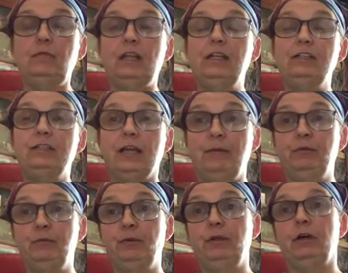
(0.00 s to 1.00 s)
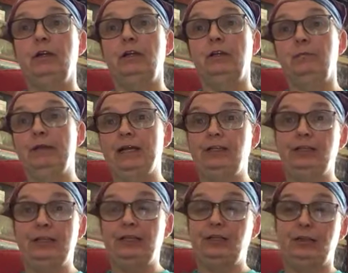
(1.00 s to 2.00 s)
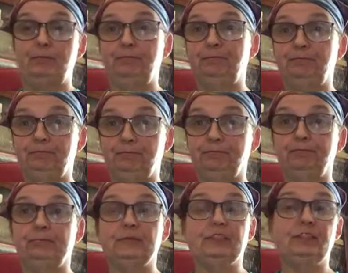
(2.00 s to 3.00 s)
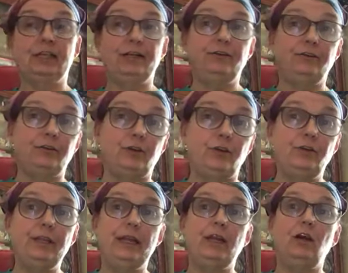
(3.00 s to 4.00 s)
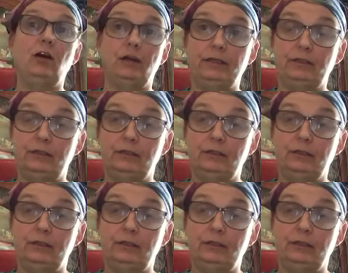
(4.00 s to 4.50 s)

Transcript: it's time to put on our imagination, it's time to turn that on,